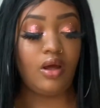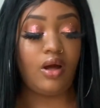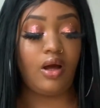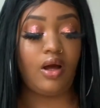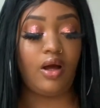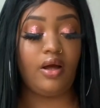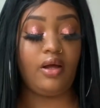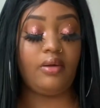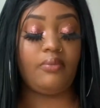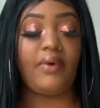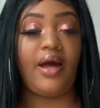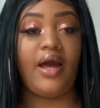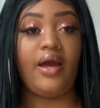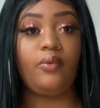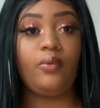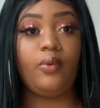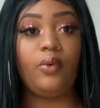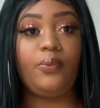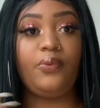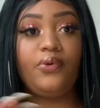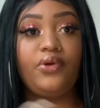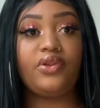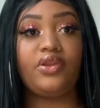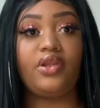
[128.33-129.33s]
I
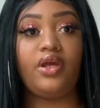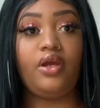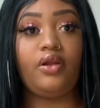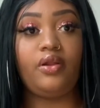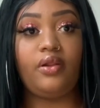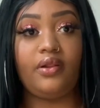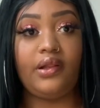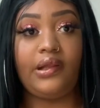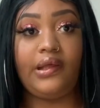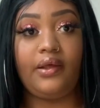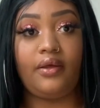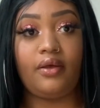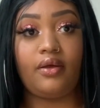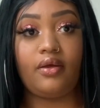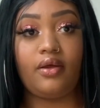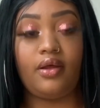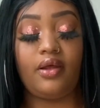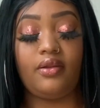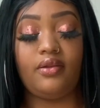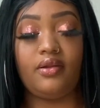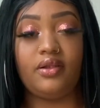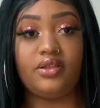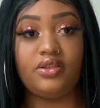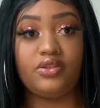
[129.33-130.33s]
will put their link
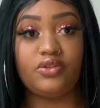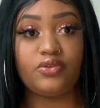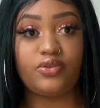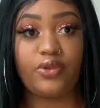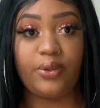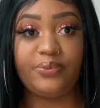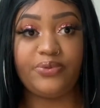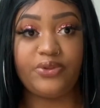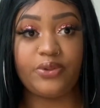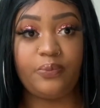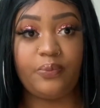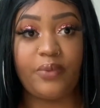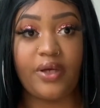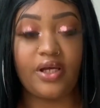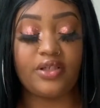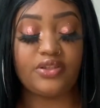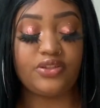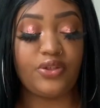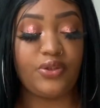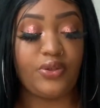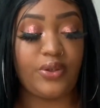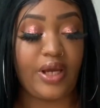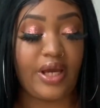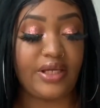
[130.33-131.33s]
in the description box
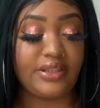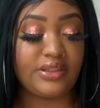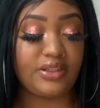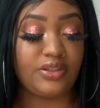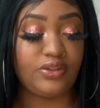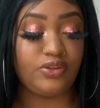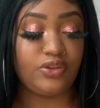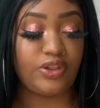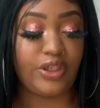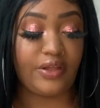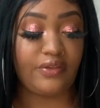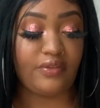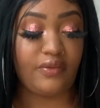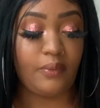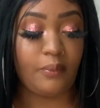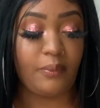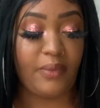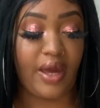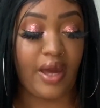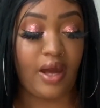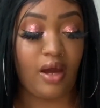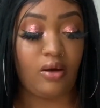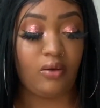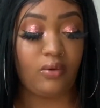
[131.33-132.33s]
so you guys can check them
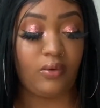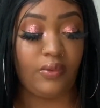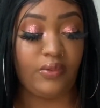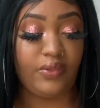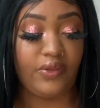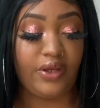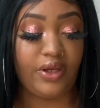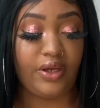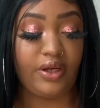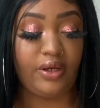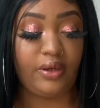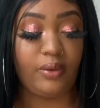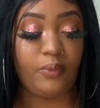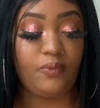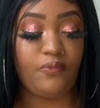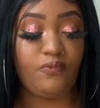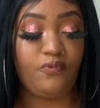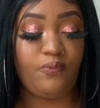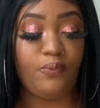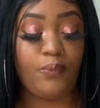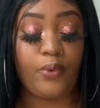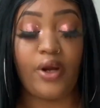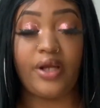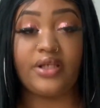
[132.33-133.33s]
out. Their
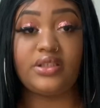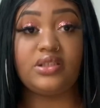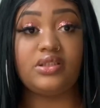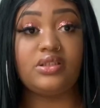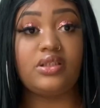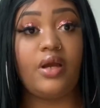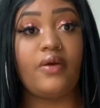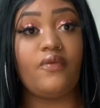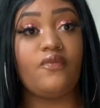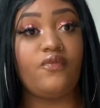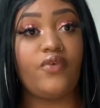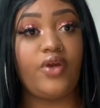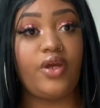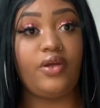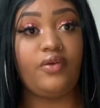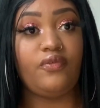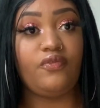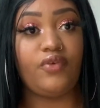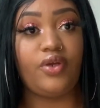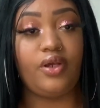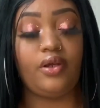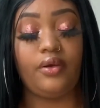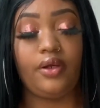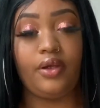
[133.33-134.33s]
prices are very,
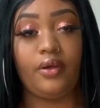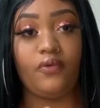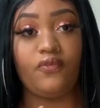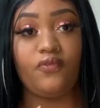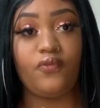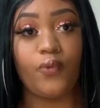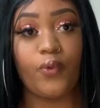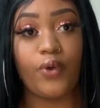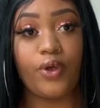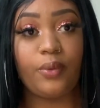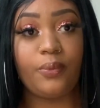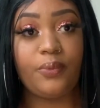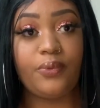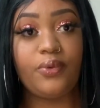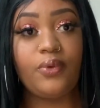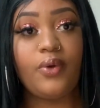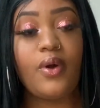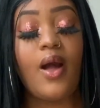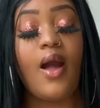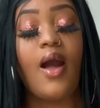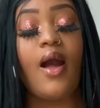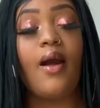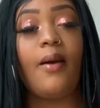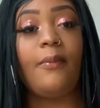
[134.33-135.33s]
very affordable.
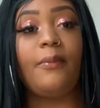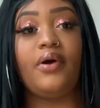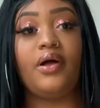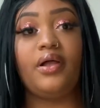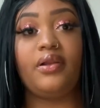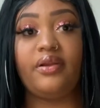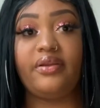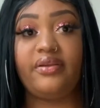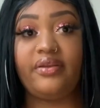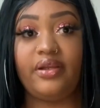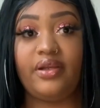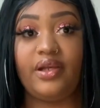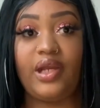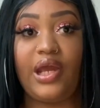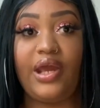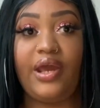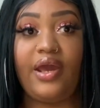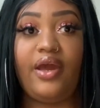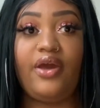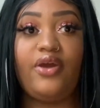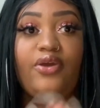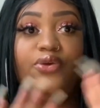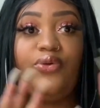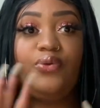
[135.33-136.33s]
But other than
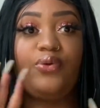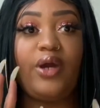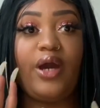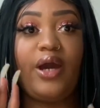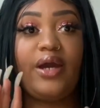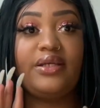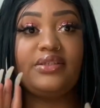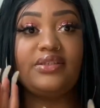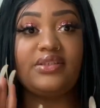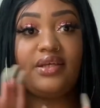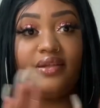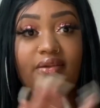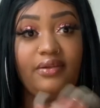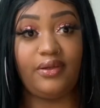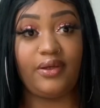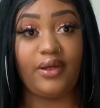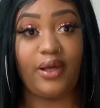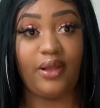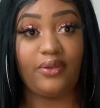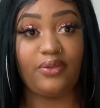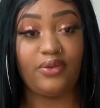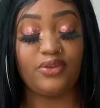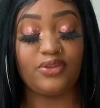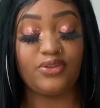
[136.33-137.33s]
that, you guys can look
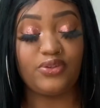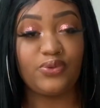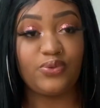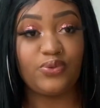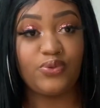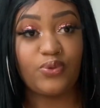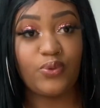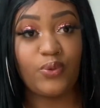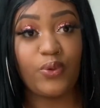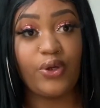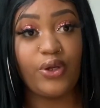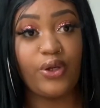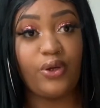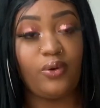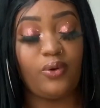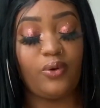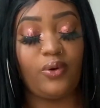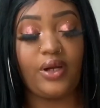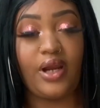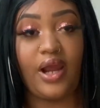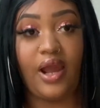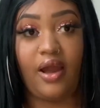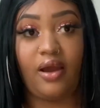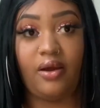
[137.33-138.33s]
at the tutorial
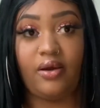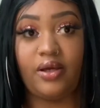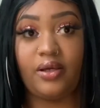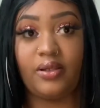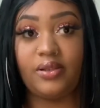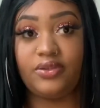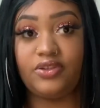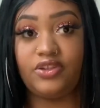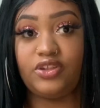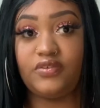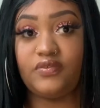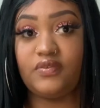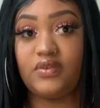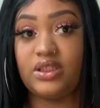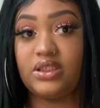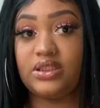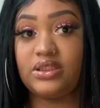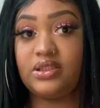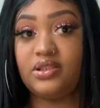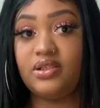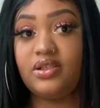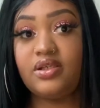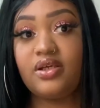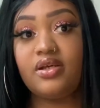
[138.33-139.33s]
on how I achieved
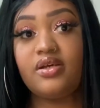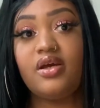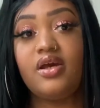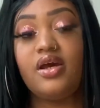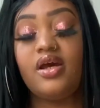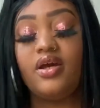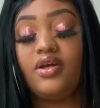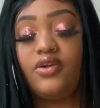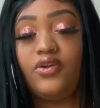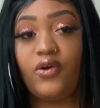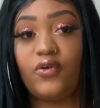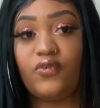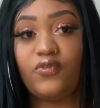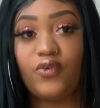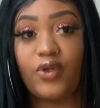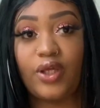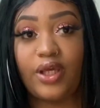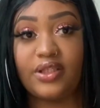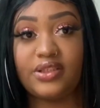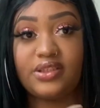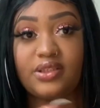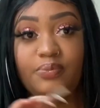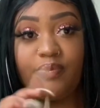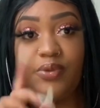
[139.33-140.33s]
this look. Don't
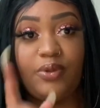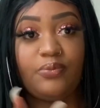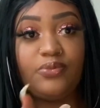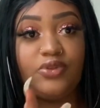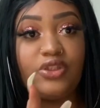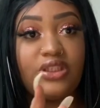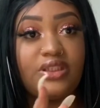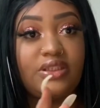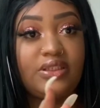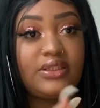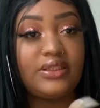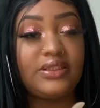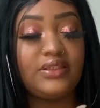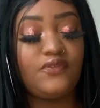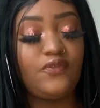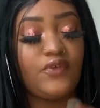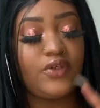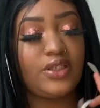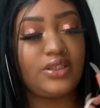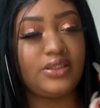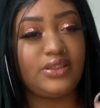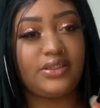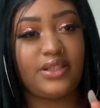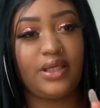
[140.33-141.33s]
forget to be majestic as
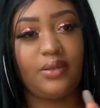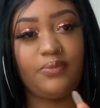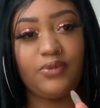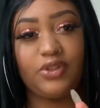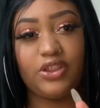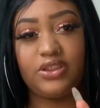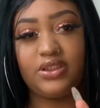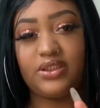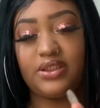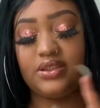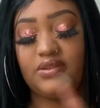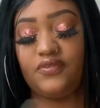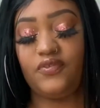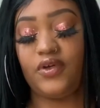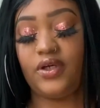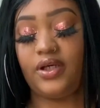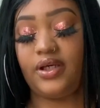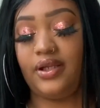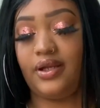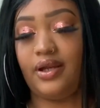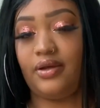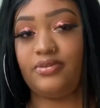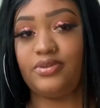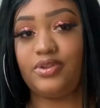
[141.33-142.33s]
fuck, stay majestic as fuck,
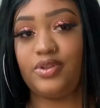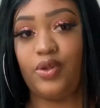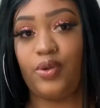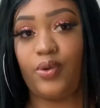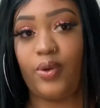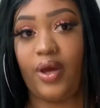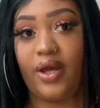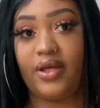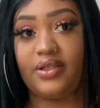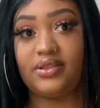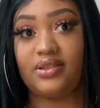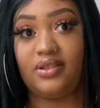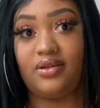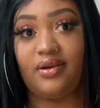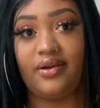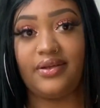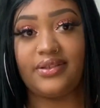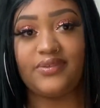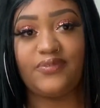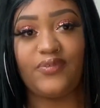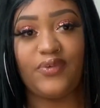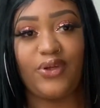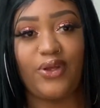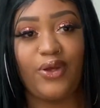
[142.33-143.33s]
and I'll see you guys in the
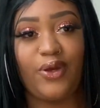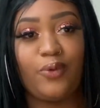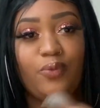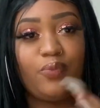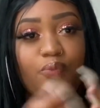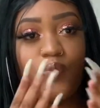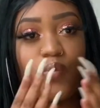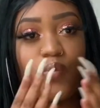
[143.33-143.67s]
next video.